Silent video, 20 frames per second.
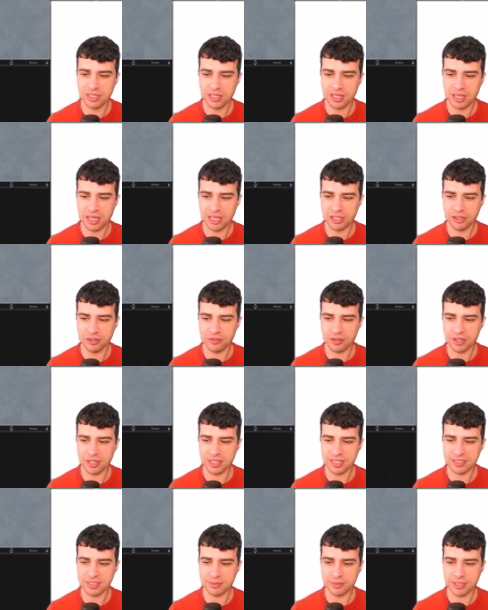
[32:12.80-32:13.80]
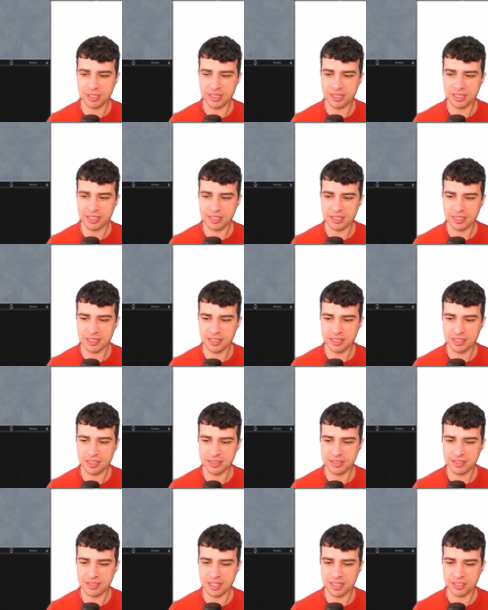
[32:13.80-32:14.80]
any of our lands immediately.
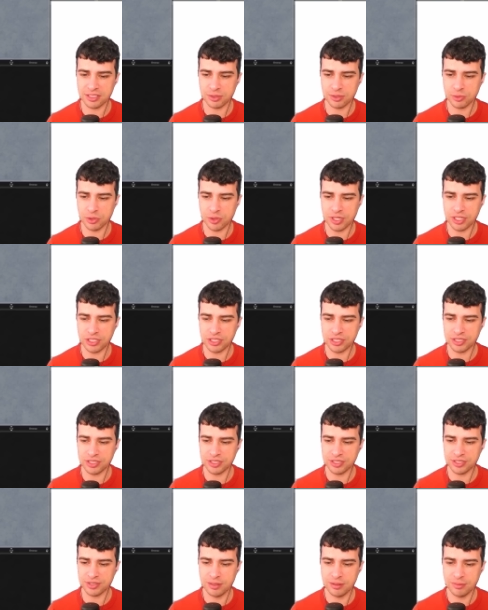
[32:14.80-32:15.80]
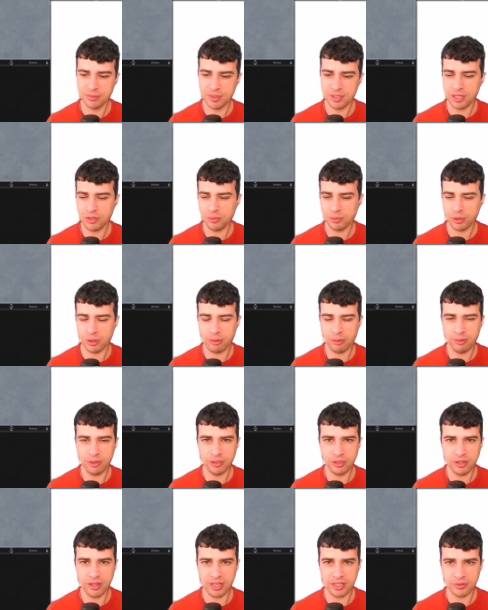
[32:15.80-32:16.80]
Let's start some Dredgers, but they will probably
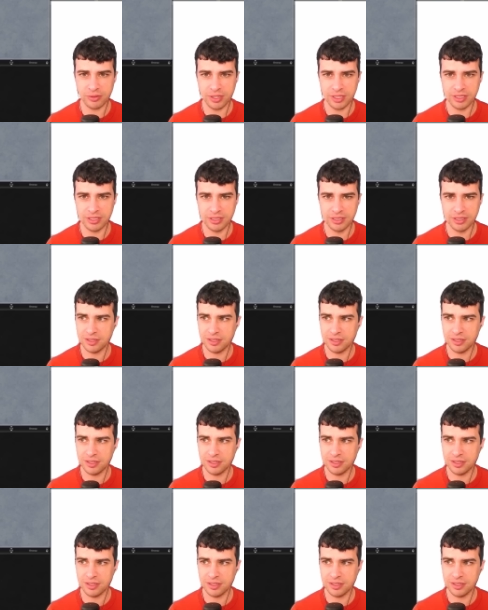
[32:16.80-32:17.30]
do that, right?